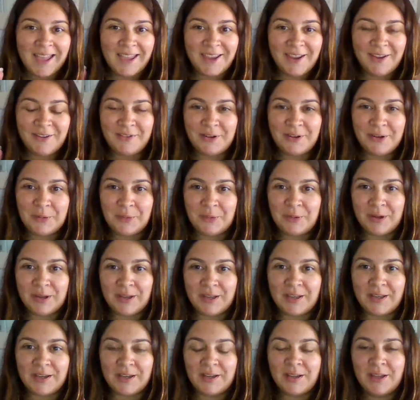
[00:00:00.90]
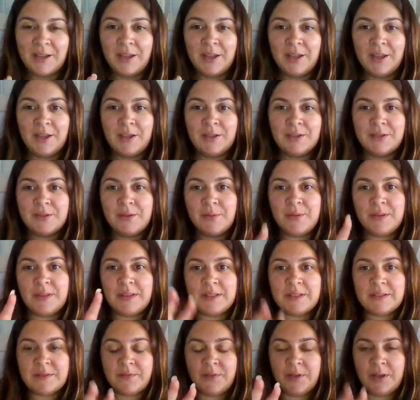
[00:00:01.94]
everyone. So in
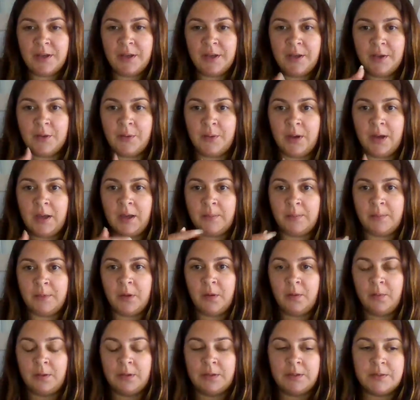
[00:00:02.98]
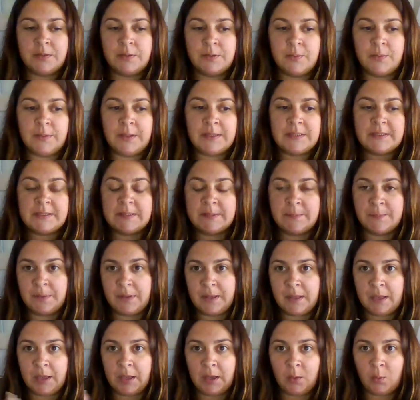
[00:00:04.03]
this video, I'm going to
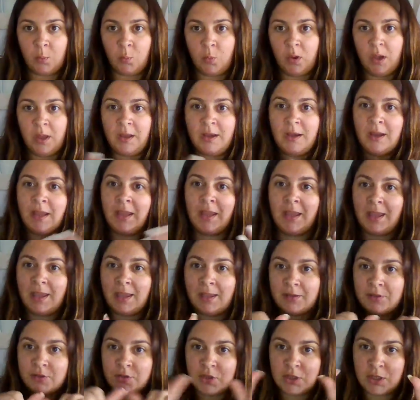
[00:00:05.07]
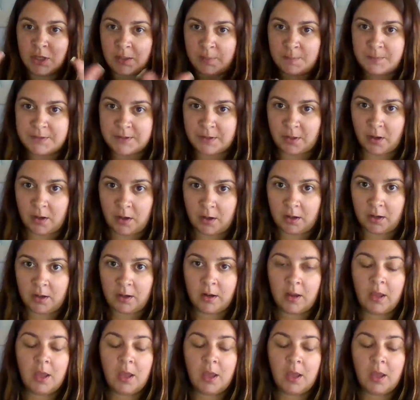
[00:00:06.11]
explain what handshapes are.